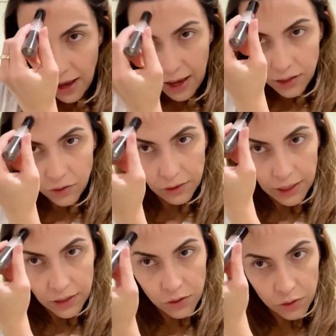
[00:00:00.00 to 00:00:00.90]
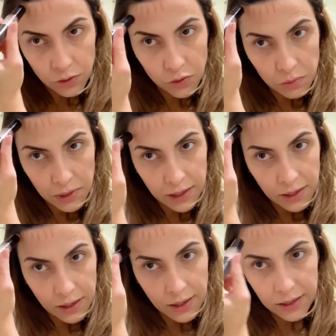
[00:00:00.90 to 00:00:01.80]
I don't like to contour my
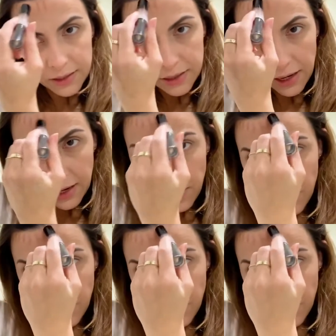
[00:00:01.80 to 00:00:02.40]
entire